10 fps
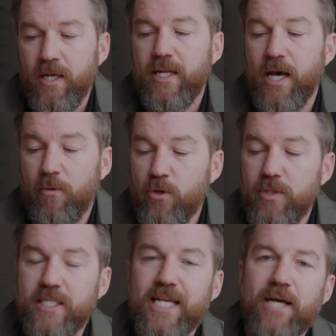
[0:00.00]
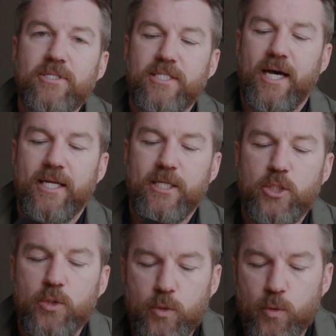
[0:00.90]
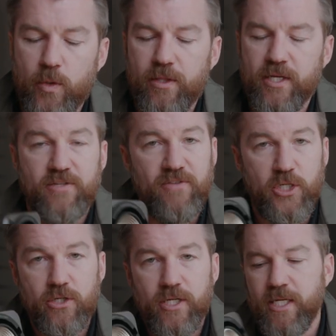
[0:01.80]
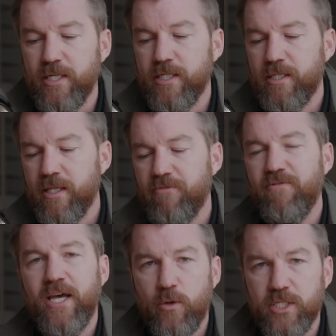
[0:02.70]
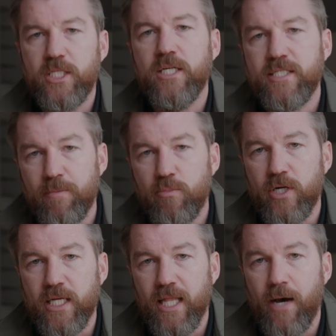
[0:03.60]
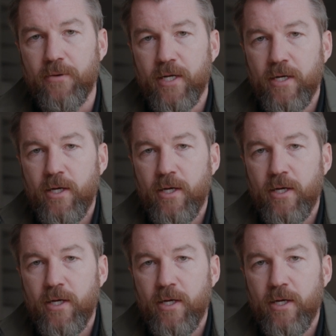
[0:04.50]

Now, the only downside to this feature is that the fan noise does get pretty loud,